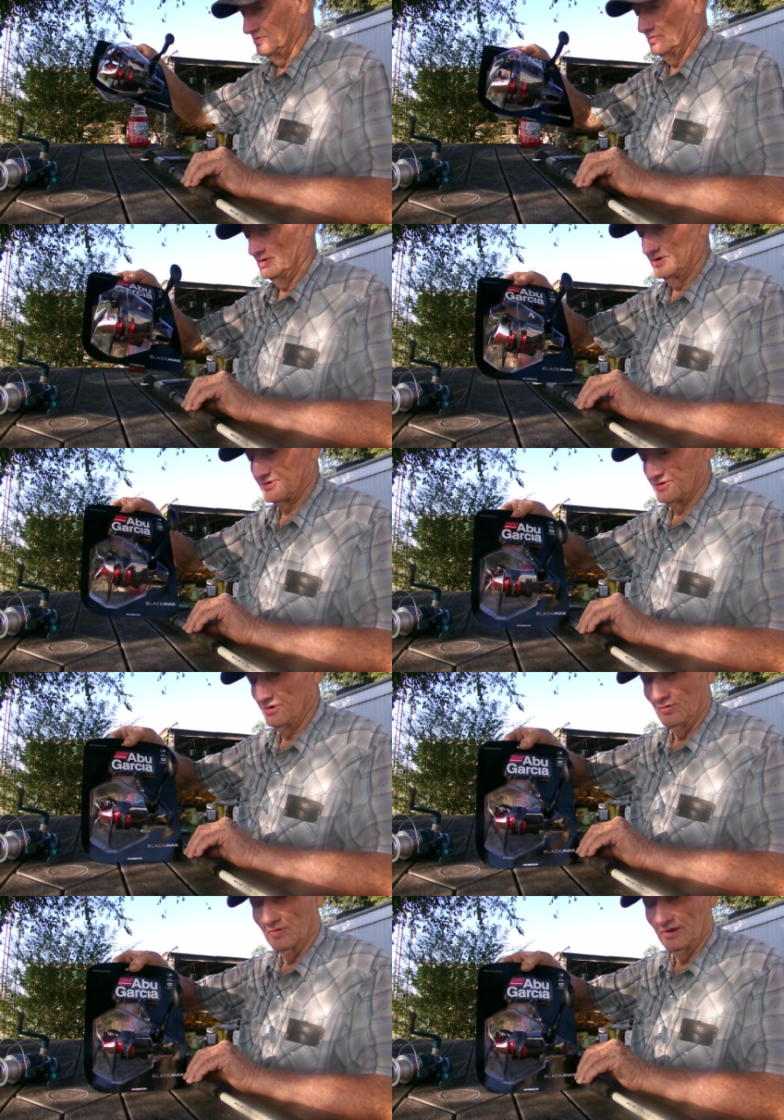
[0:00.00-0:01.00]
with this
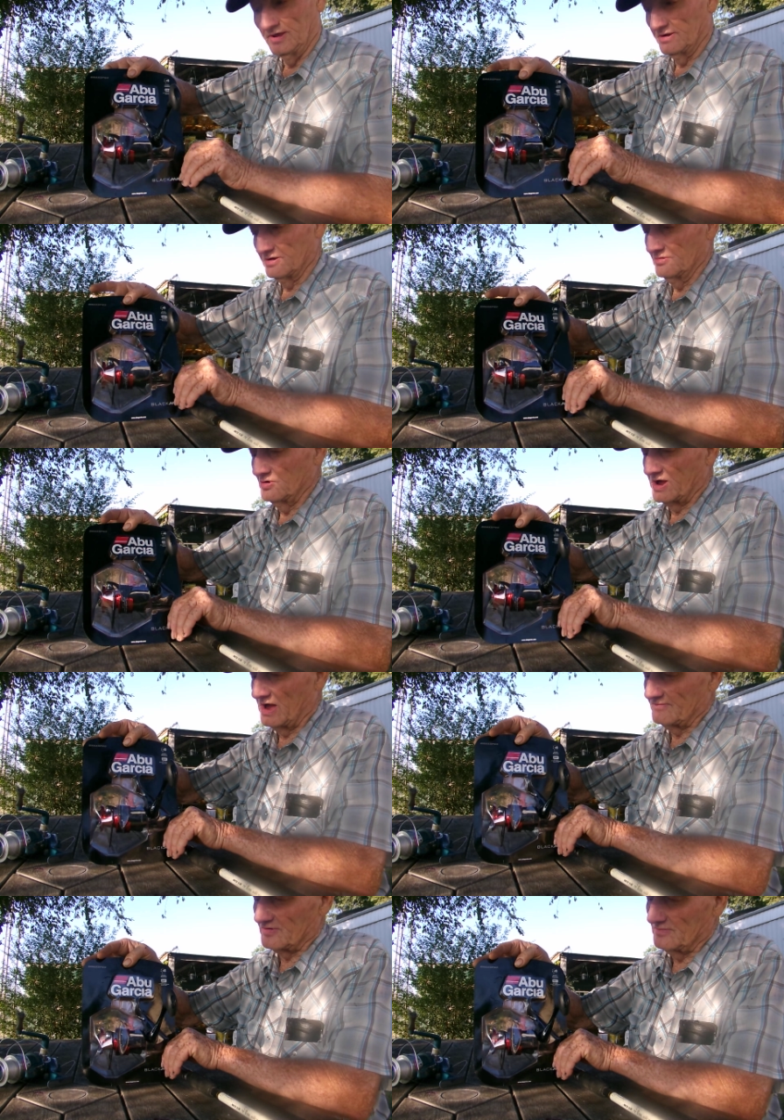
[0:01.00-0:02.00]
new one here we
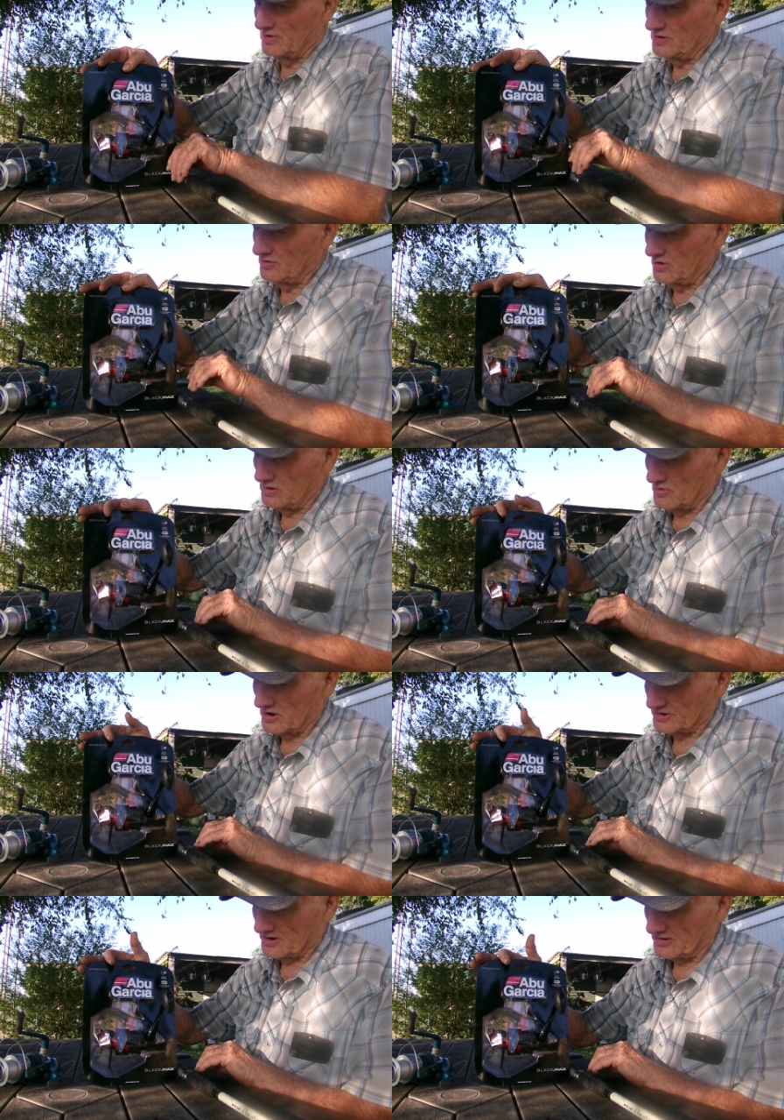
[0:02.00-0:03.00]
got from
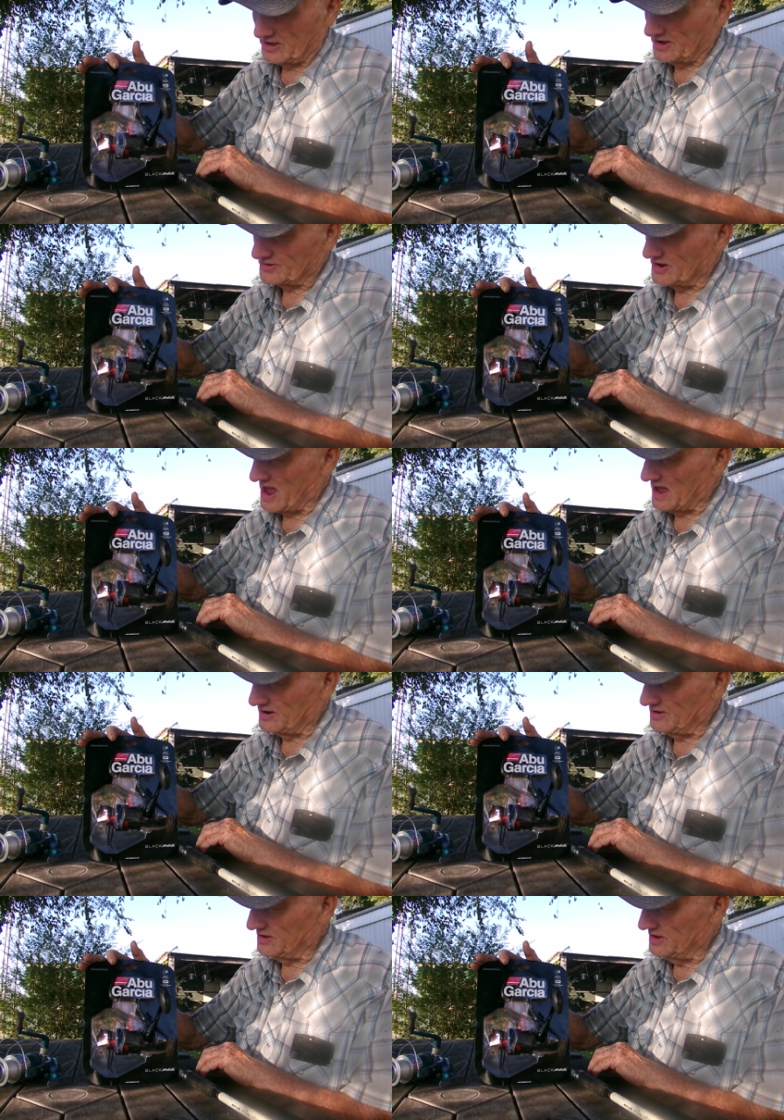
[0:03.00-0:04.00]
Walmart there last night.
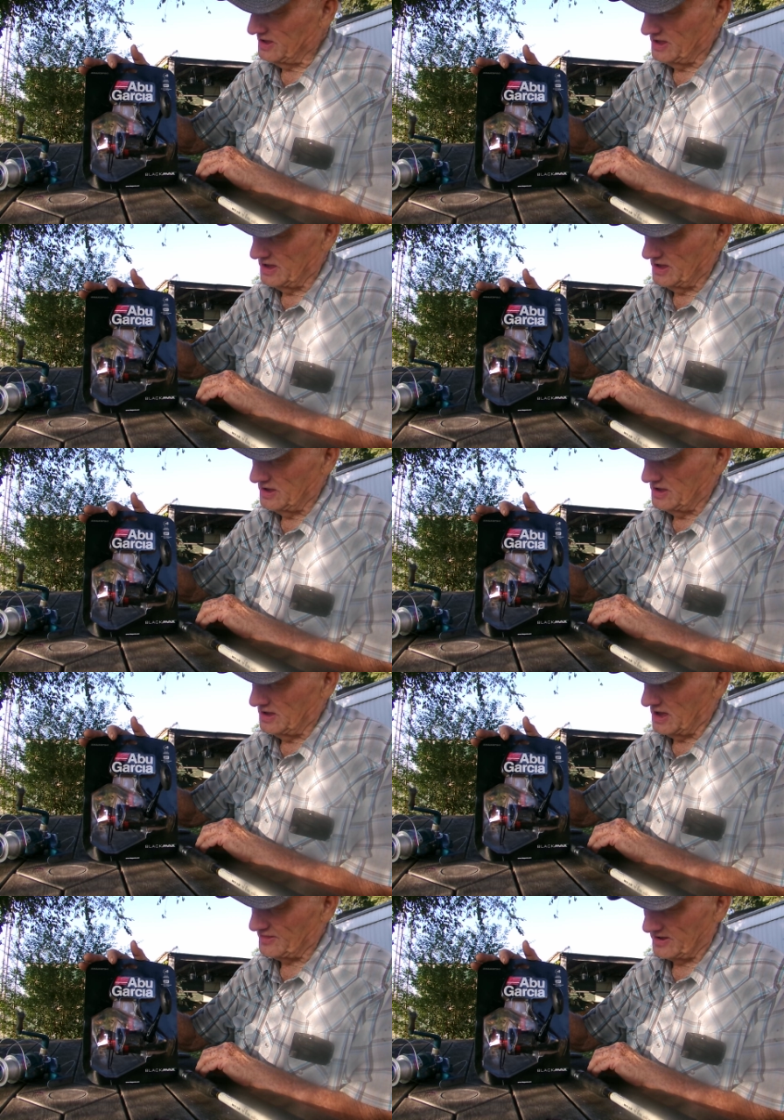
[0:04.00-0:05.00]

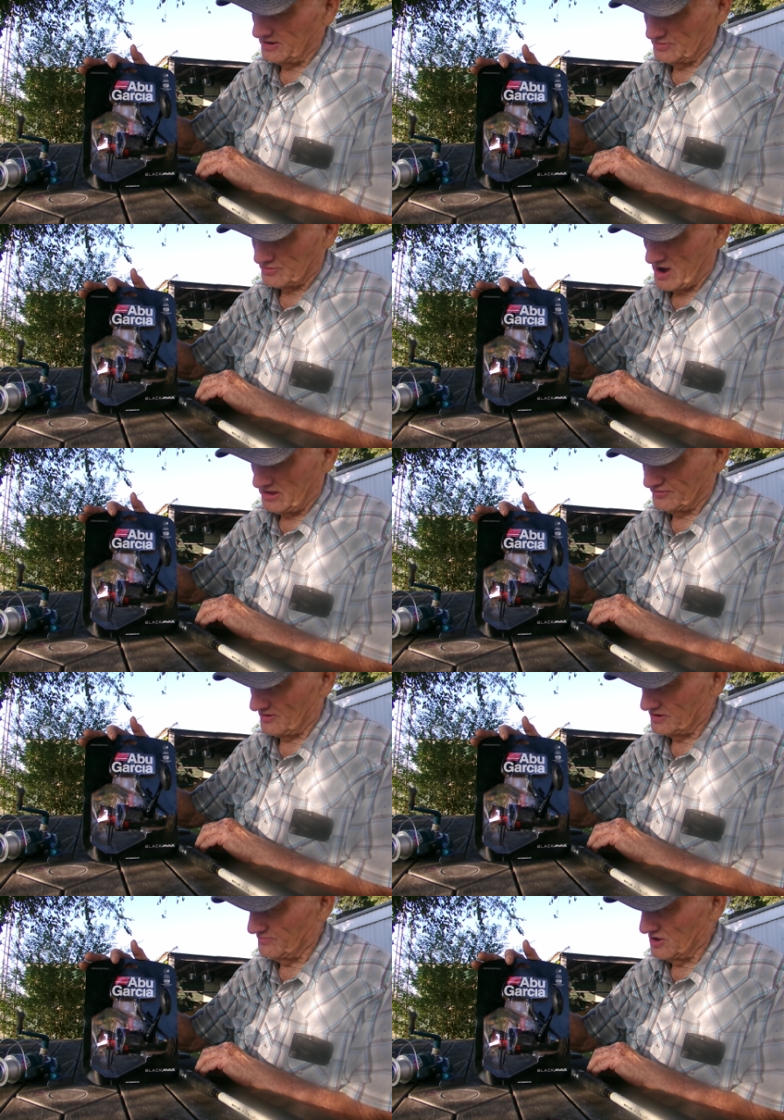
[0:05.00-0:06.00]
I think it was around
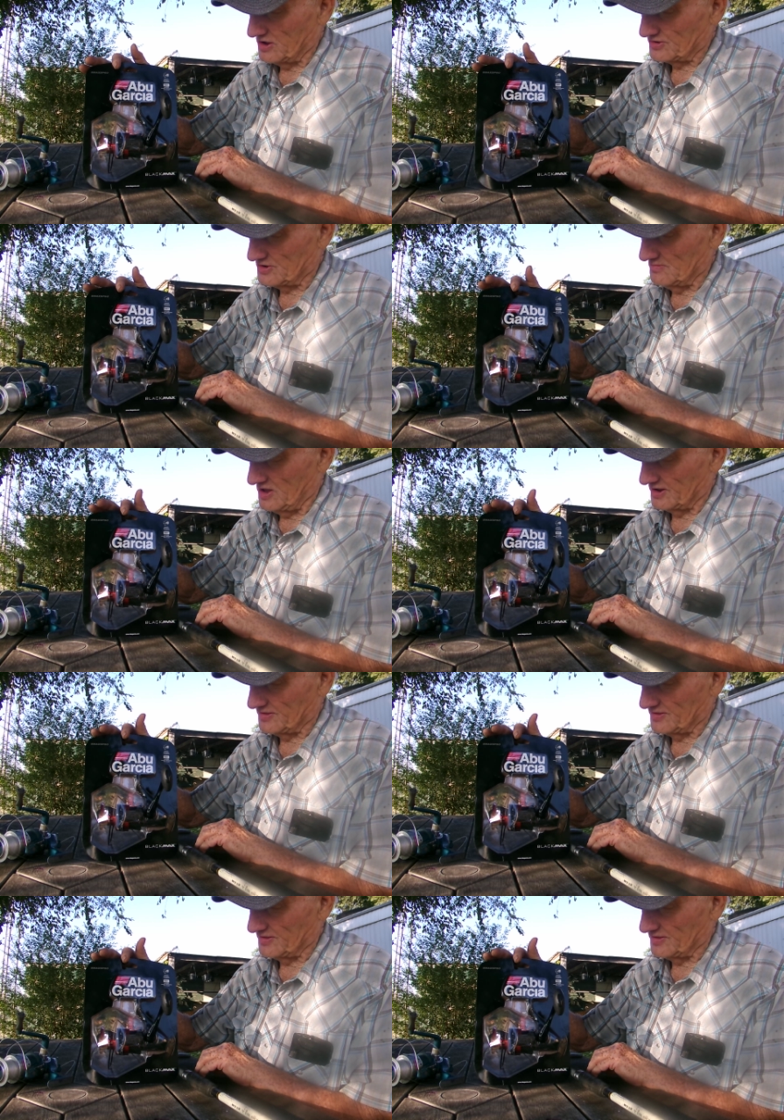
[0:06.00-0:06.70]
30 bucks, something like